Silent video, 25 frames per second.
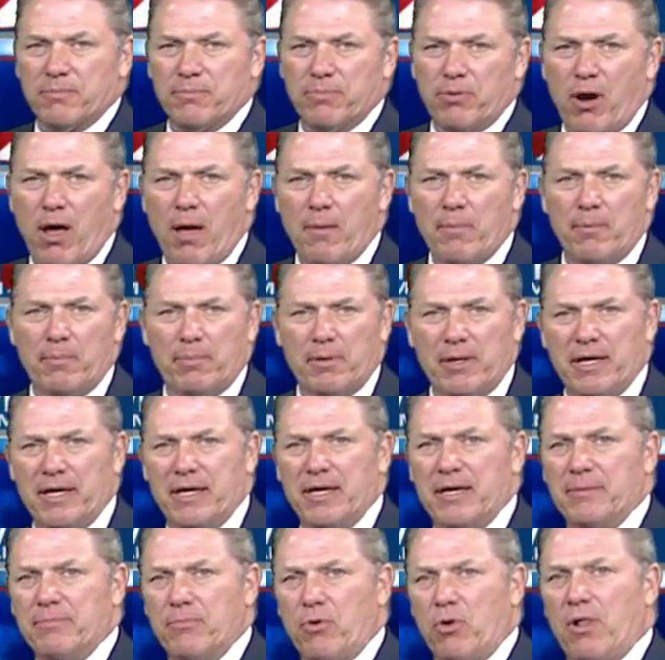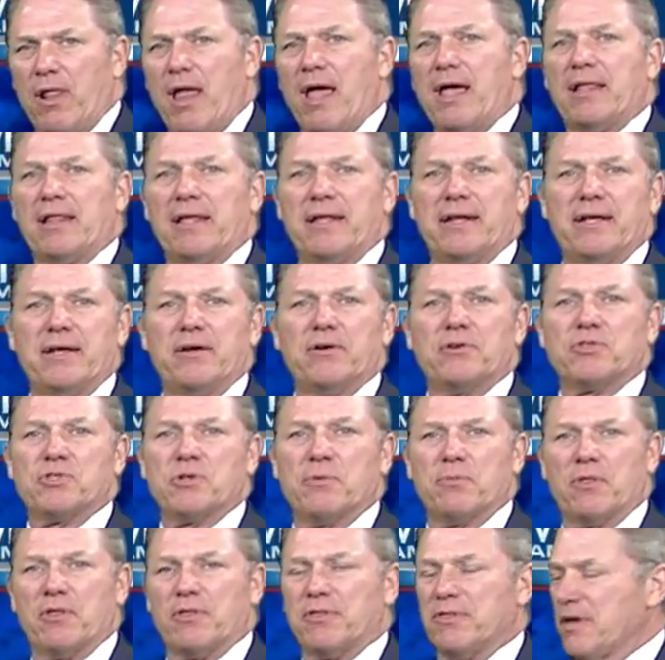Probably more likely to hear
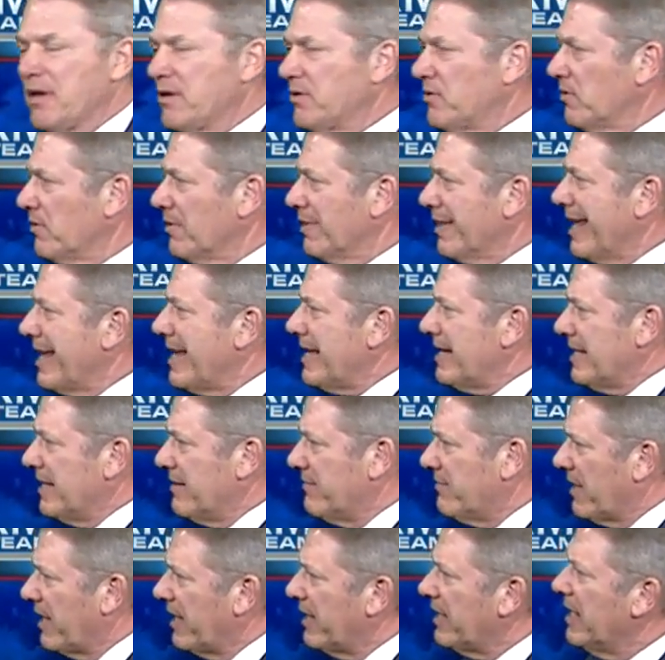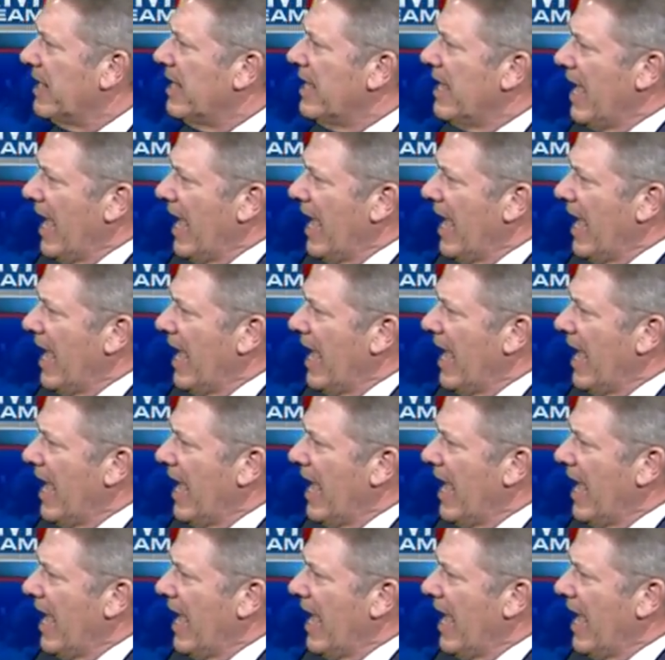some of the thunder late evening.